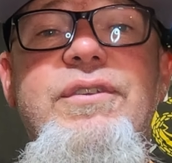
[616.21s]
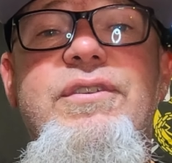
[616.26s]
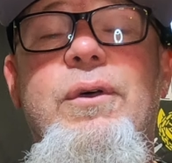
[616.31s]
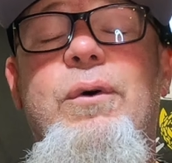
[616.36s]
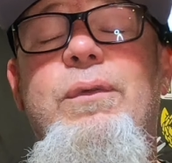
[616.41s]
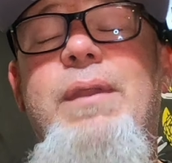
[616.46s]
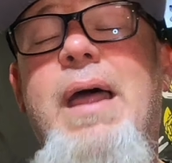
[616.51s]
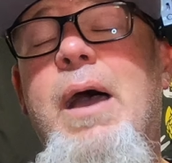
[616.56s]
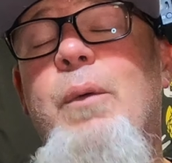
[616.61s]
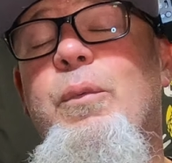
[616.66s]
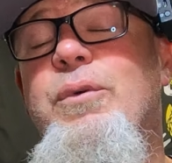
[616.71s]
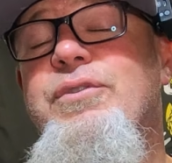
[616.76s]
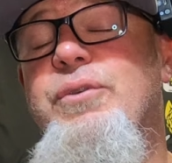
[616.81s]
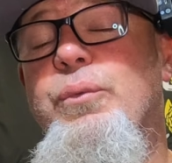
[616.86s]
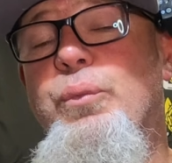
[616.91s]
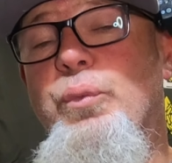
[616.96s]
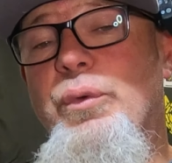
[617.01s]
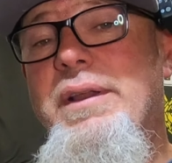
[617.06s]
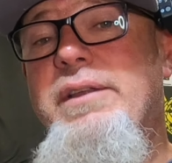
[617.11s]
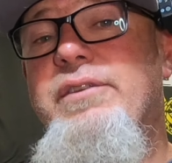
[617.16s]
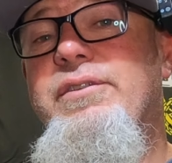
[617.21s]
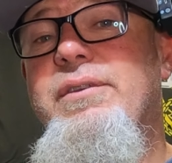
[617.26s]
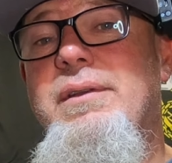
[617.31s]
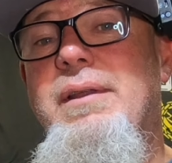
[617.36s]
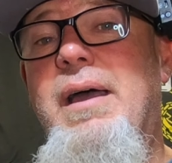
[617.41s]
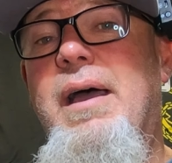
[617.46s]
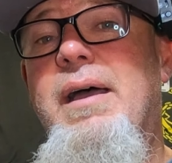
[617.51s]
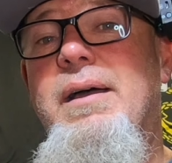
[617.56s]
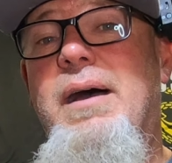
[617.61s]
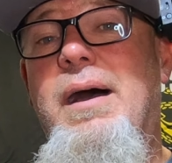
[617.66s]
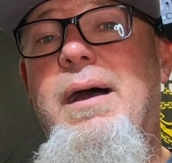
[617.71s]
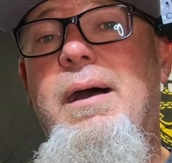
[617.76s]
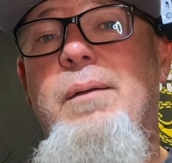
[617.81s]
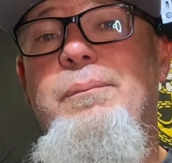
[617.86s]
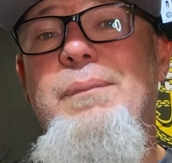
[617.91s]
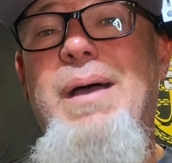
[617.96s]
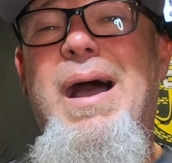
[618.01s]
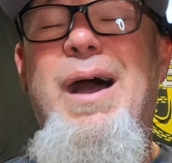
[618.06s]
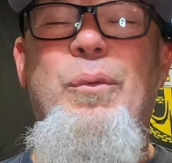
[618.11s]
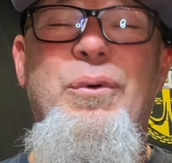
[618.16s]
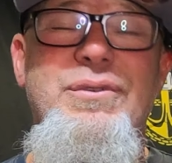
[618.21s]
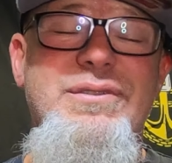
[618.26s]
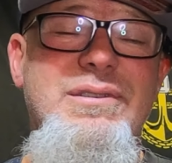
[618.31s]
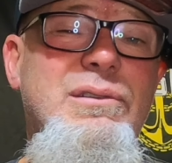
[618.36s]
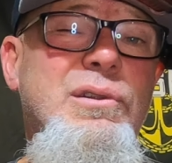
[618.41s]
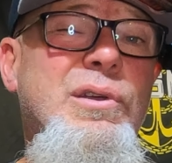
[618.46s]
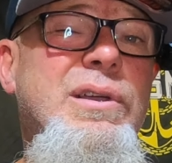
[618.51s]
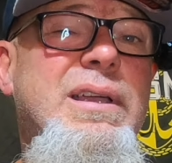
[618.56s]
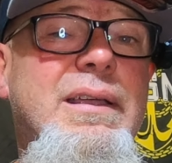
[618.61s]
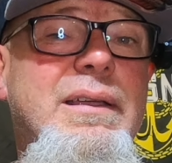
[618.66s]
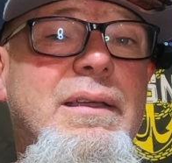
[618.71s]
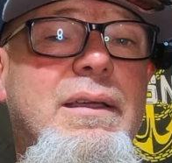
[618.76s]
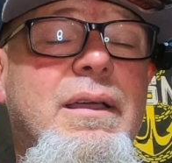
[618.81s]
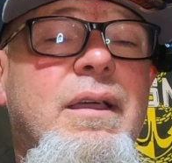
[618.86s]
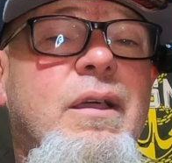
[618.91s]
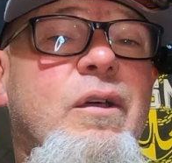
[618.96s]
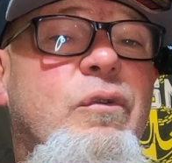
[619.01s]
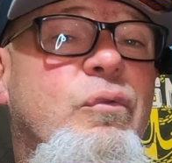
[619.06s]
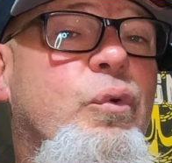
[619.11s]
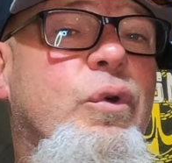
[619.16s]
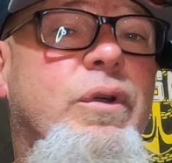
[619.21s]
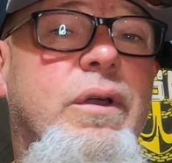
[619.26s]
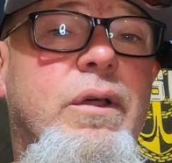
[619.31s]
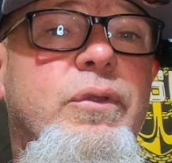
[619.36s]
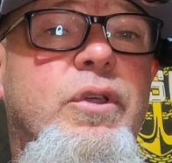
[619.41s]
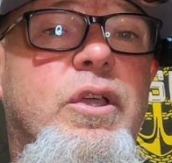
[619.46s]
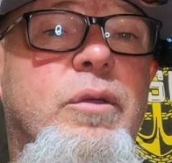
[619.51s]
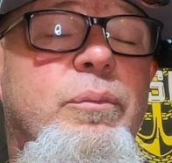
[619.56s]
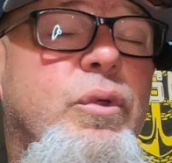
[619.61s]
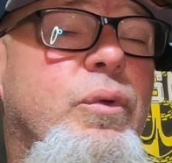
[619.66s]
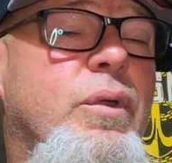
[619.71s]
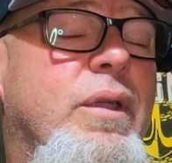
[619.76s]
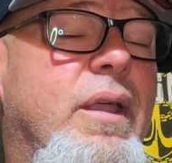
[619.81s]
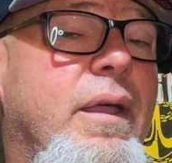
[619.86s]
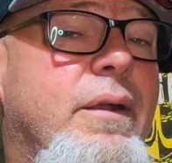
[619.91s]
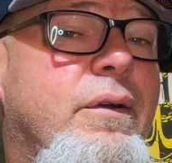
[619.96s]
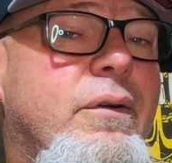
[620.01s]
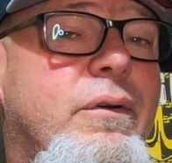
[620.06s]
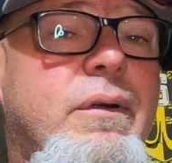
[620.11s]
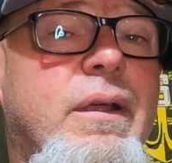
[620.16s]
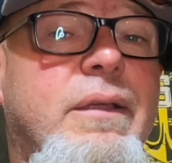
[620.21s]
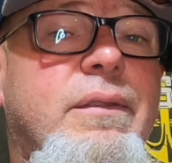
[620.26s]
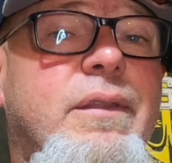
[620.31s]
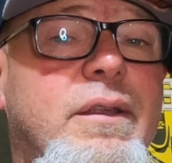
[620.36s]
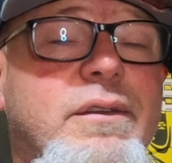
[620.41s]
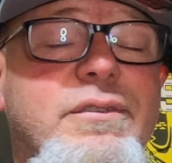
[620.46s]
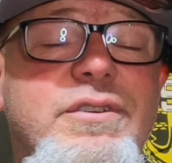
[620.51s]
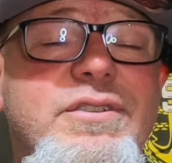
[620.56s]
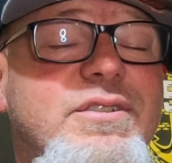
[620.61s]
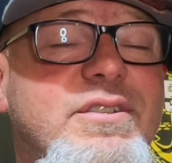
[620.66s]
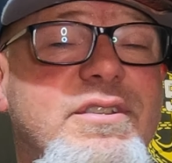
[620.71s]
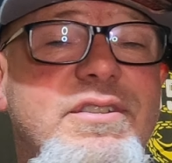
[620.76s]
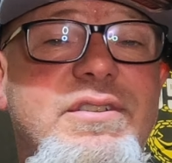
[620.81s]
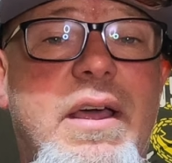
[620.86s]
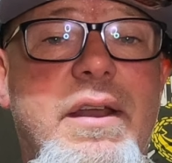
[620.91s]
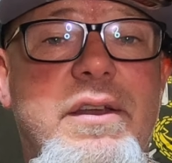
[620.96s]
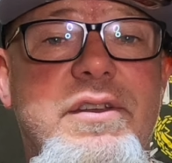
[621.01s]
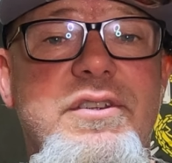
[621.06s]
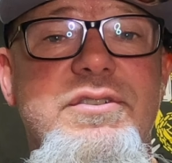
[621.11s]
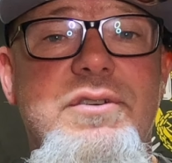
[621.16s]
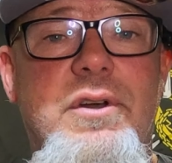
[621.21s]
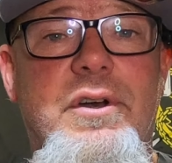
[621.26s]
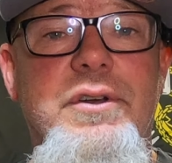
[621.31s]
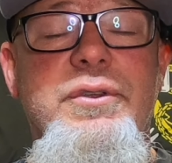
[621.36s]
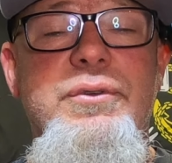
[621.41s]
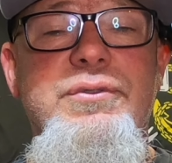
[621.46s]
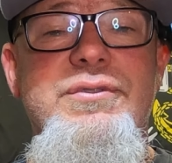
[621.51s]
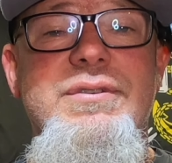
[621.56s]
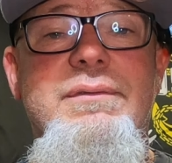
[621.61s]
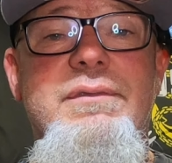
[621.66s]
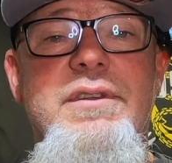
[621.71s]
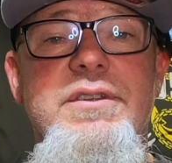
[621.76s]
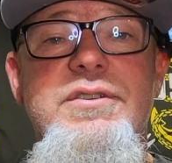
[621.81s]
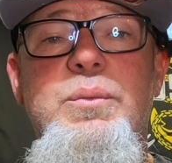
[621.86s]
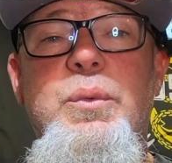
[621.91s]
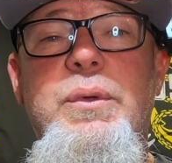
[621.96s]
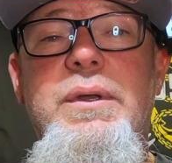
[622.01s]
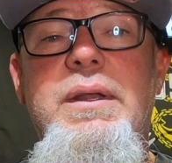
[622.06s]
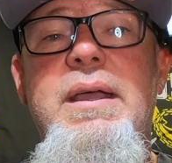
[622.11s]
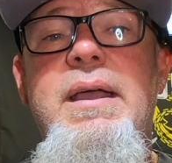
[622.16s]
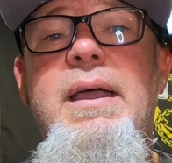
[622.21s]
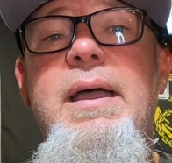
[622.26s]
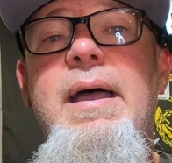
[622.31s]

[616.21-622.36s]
So that was a reason I was looking for another communicator, and then just decided to start using this one.